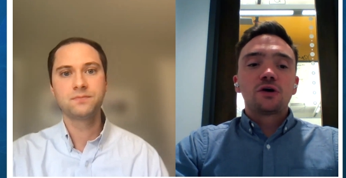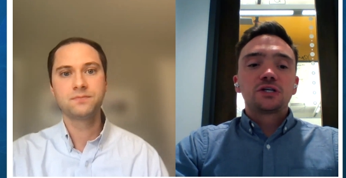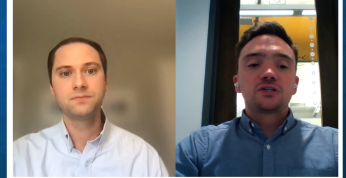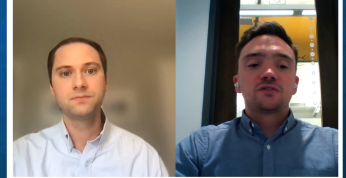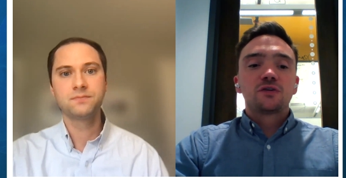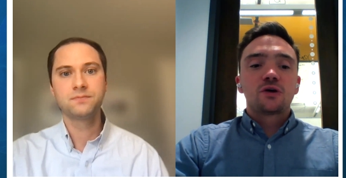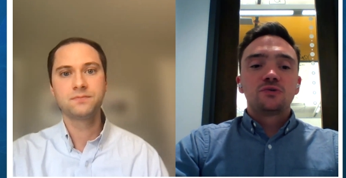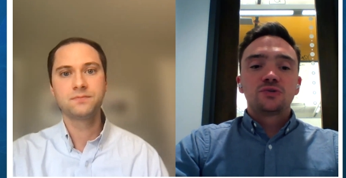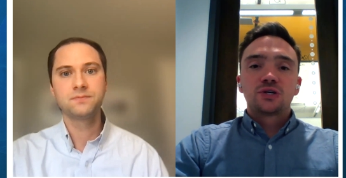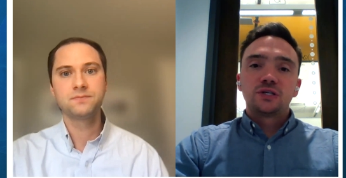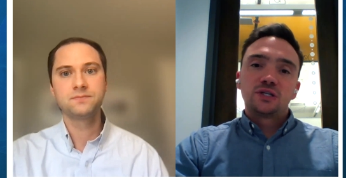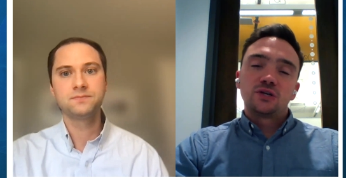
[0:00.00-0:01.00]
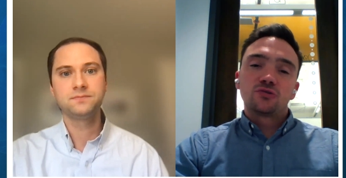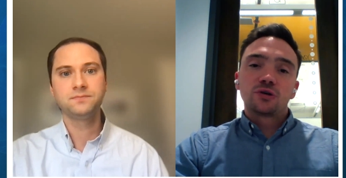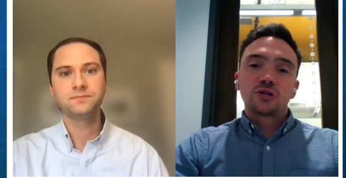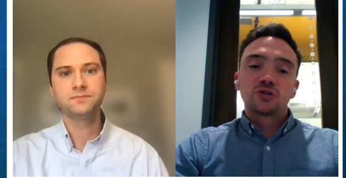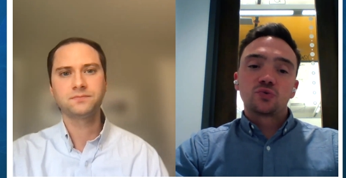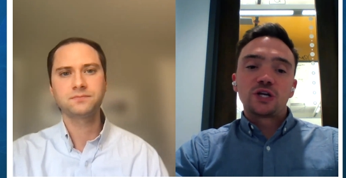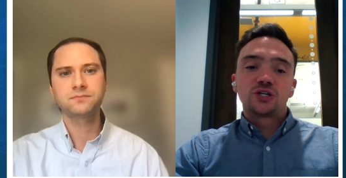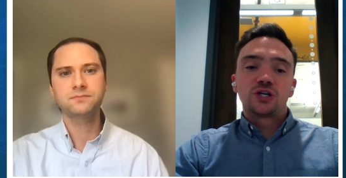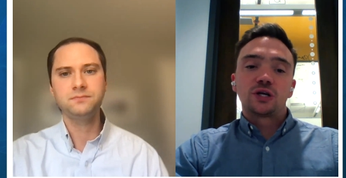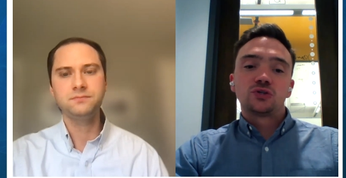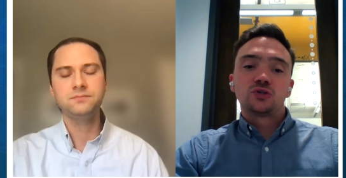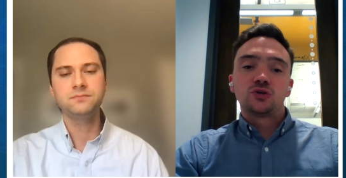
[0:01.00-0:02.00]
Speaker 1: advice for those considering
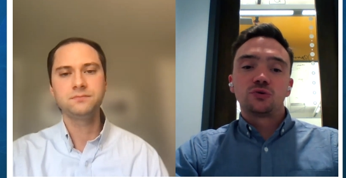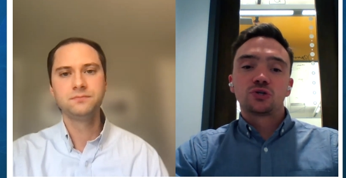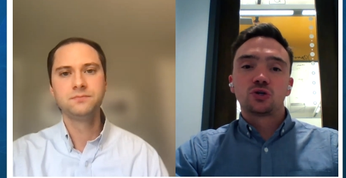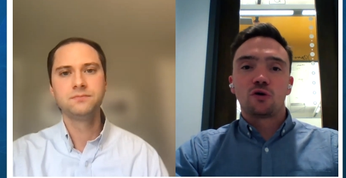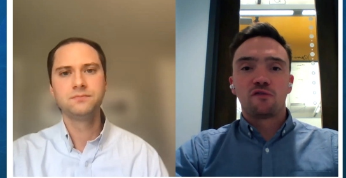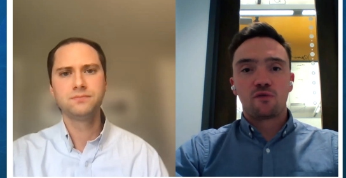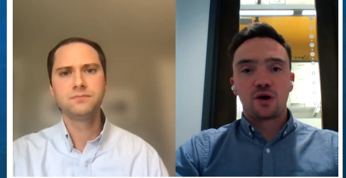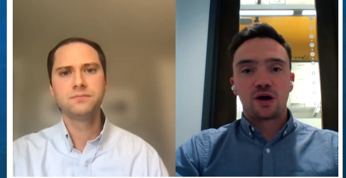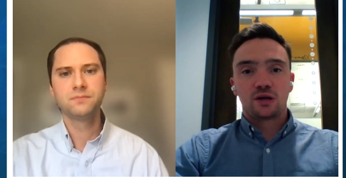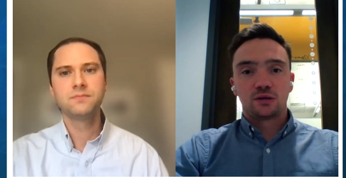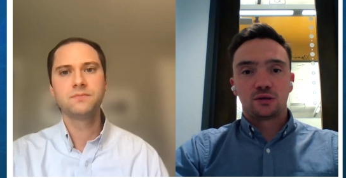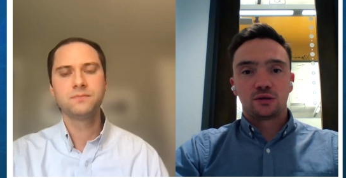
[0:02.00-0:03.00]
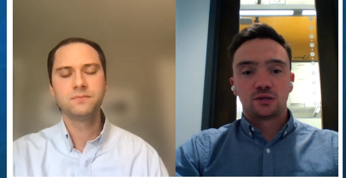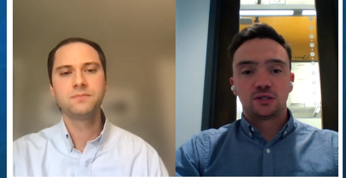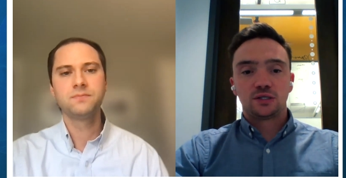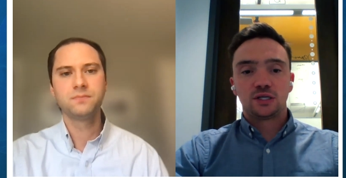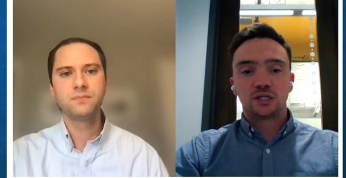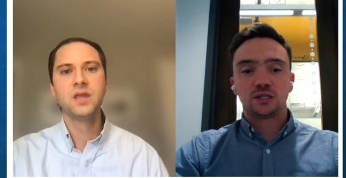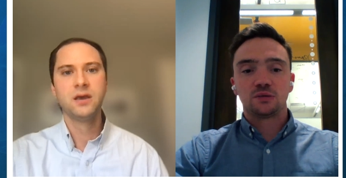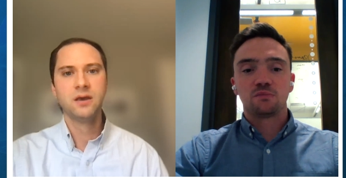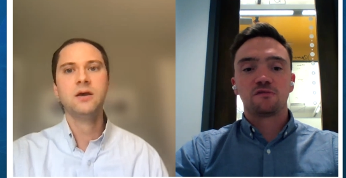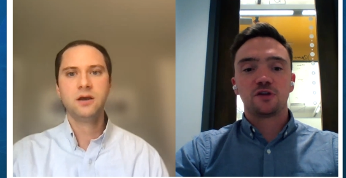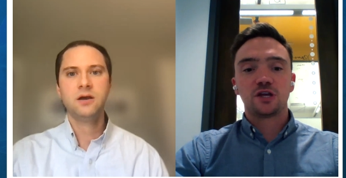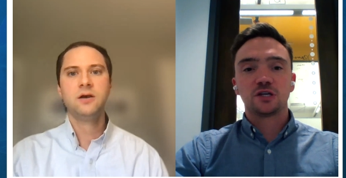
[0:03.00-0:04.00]
switching to a software
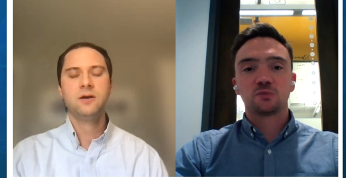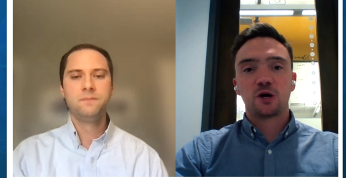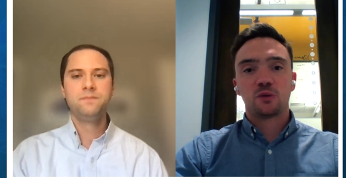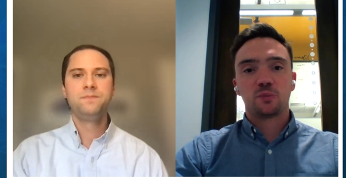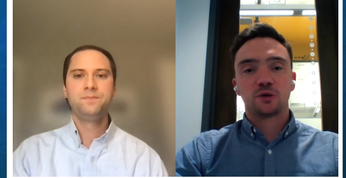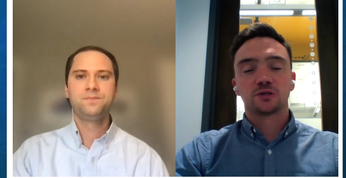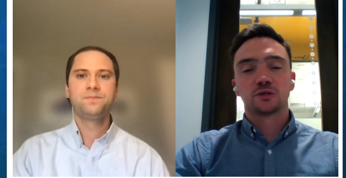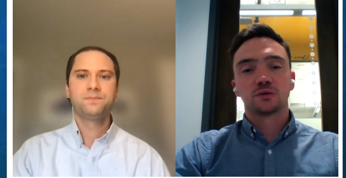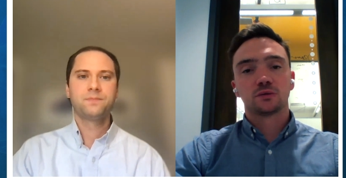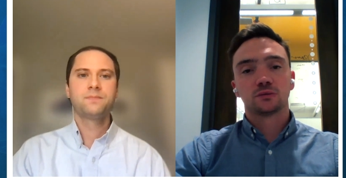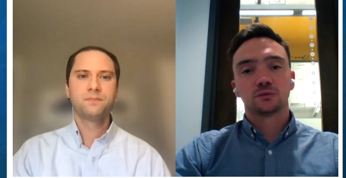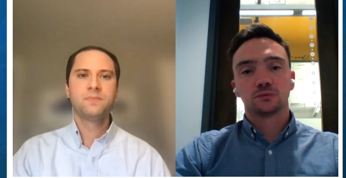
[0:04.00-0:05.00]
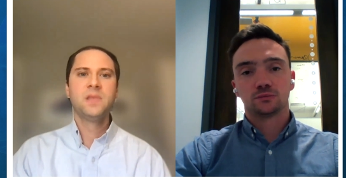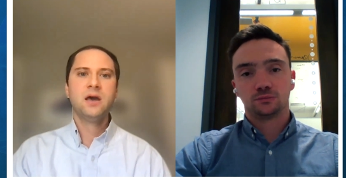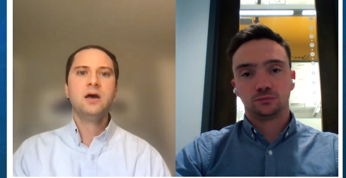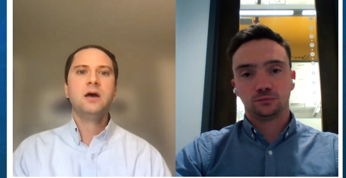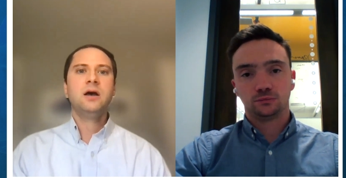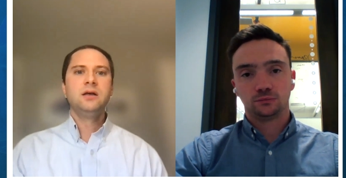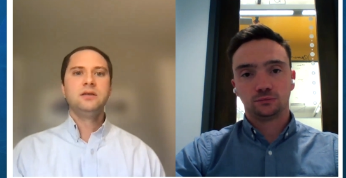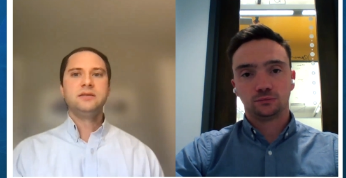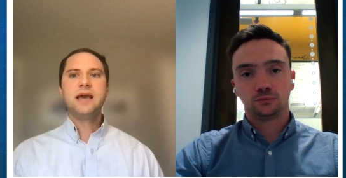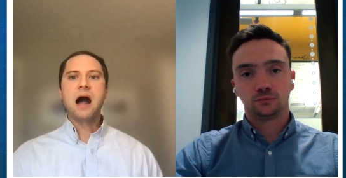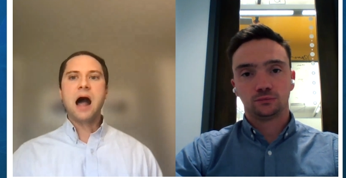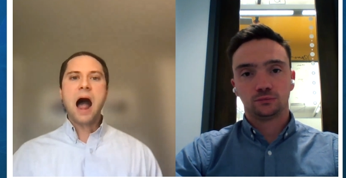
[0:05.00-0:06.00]
system for this purpose?
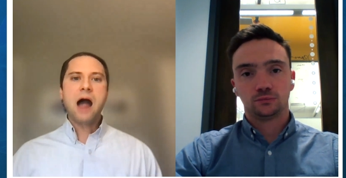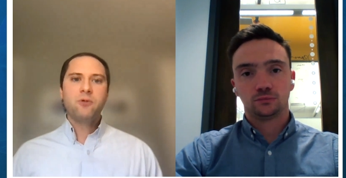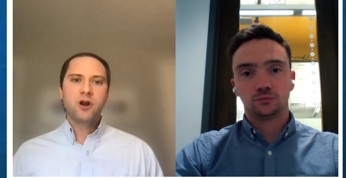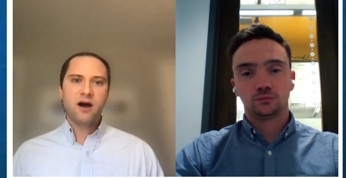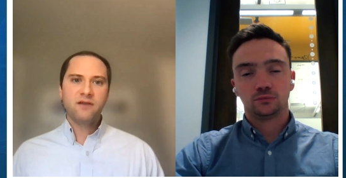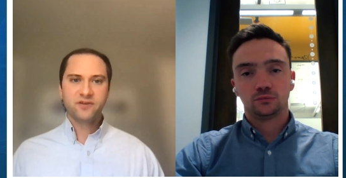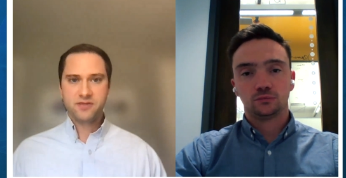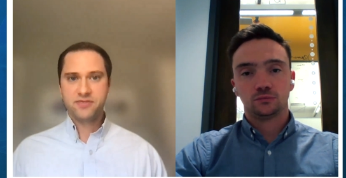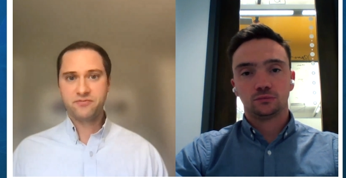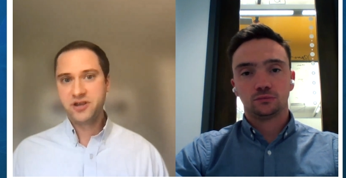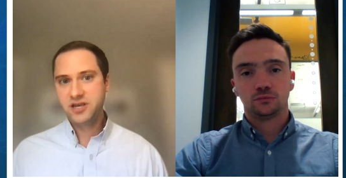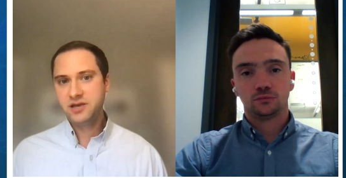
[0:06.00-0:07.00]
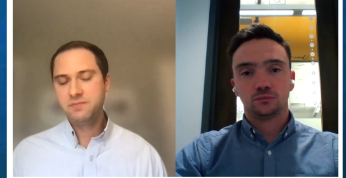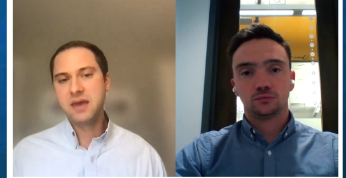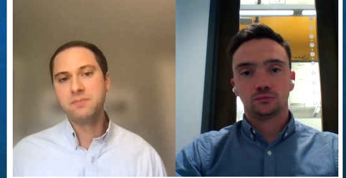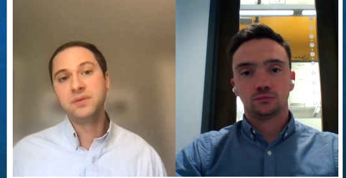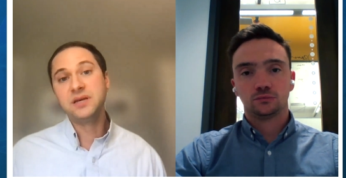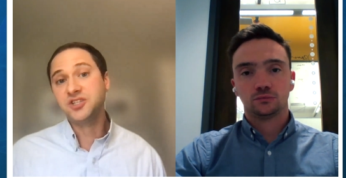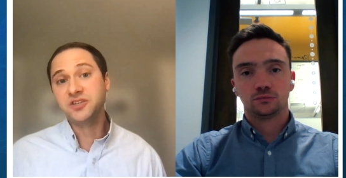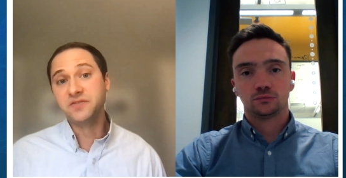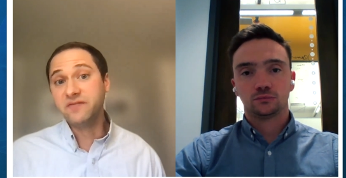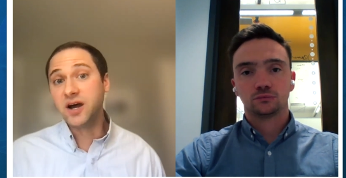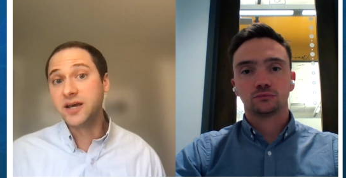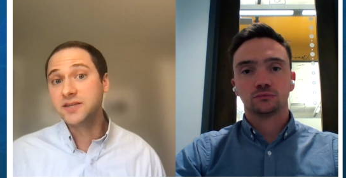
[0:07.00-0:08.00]
Speaker 2: Yeah, I would offer three main pieces of
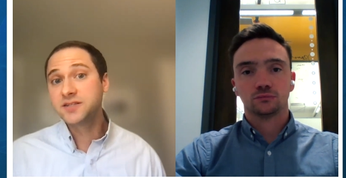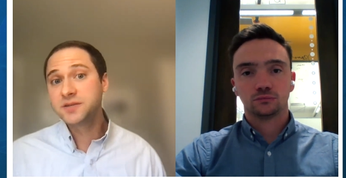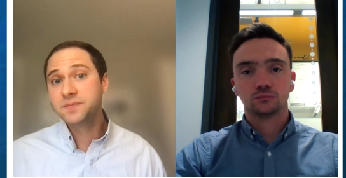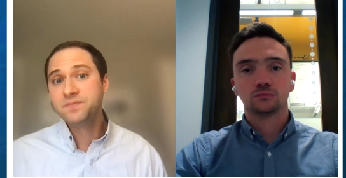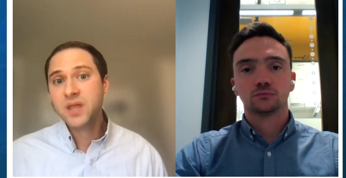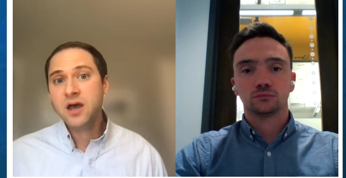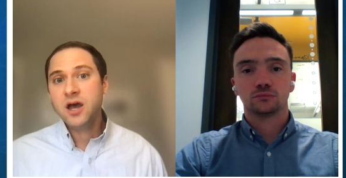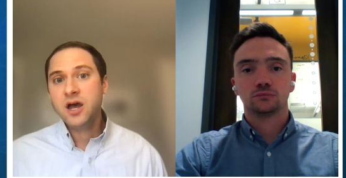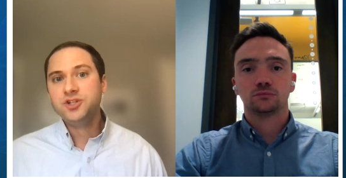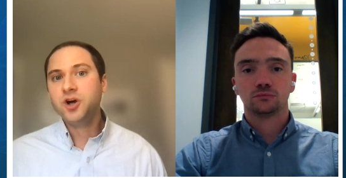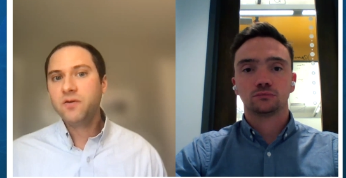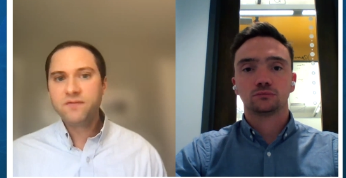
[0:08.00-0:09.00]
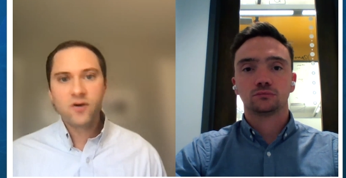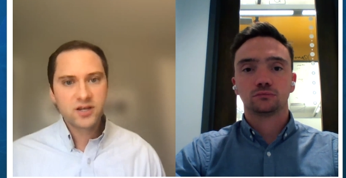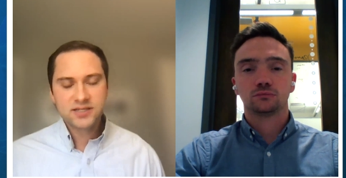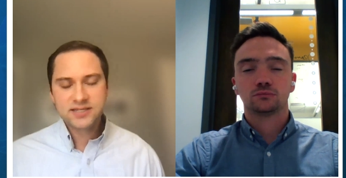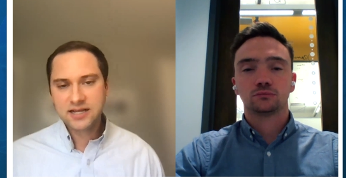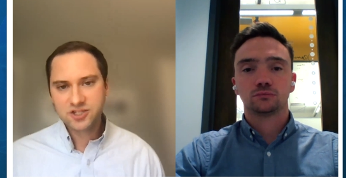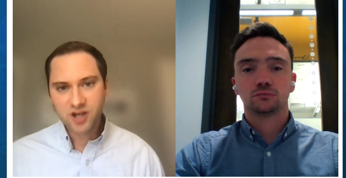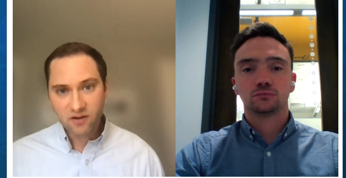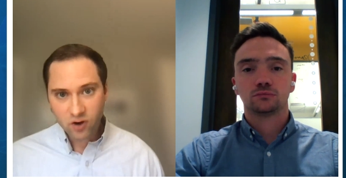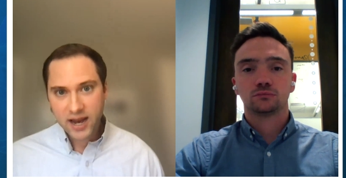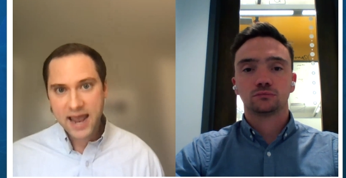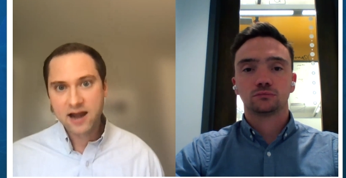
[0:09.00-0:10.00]
advice. Don't focus on
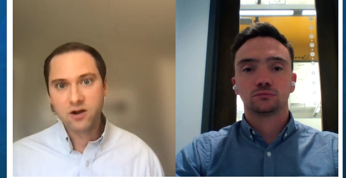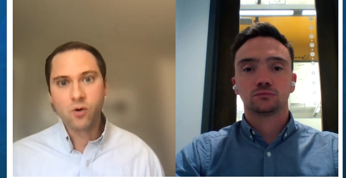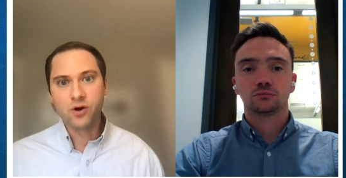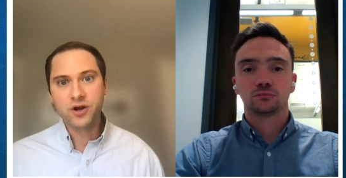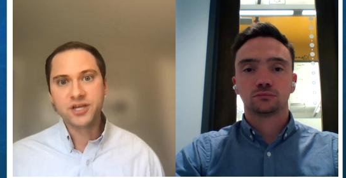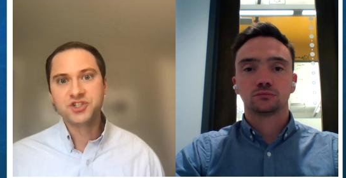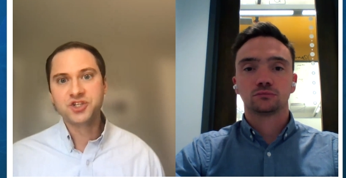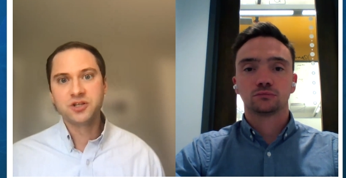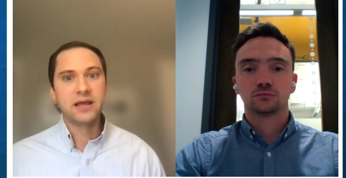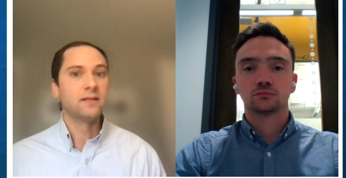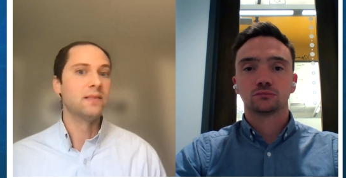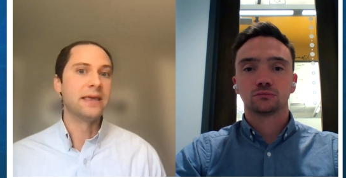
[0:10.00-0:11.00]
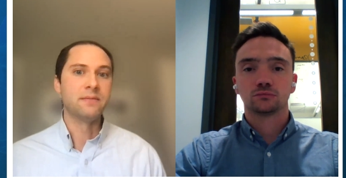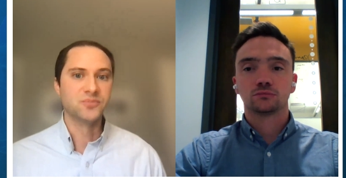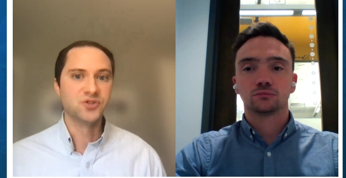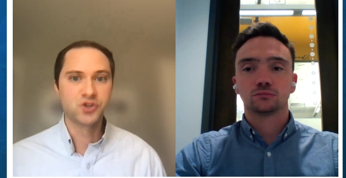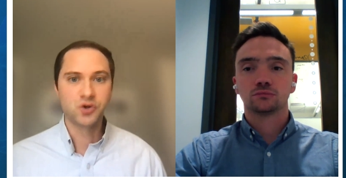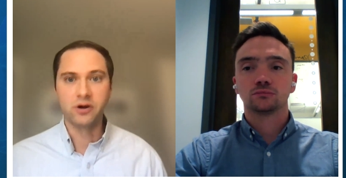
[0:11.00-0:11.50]
software categories like LIMS